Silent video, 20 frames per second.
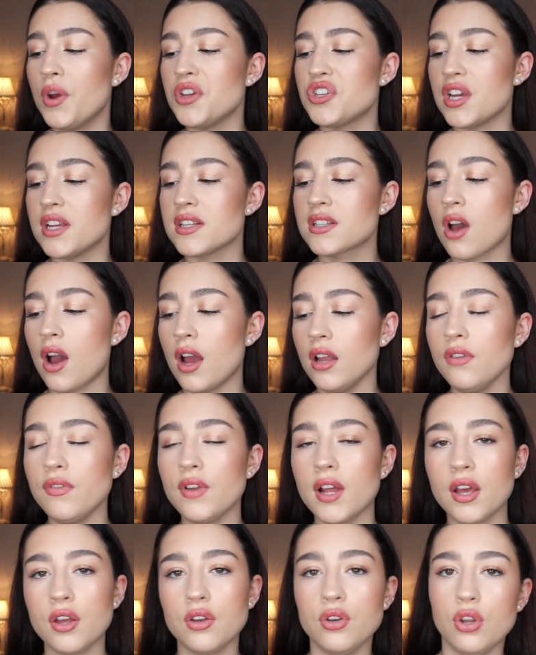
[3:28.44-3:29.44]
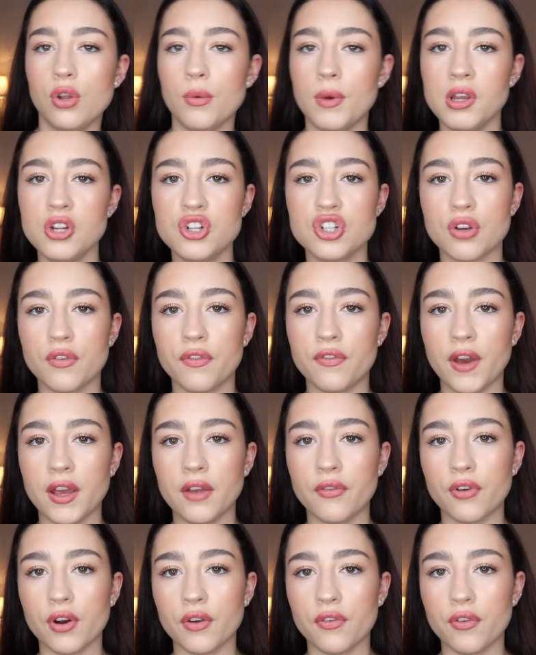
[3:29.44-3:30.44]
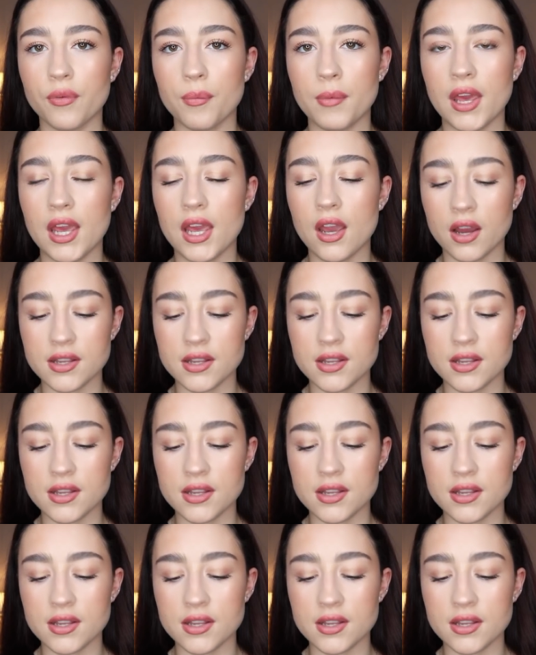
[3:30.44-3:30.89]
which is kind of like a newish favourite for me.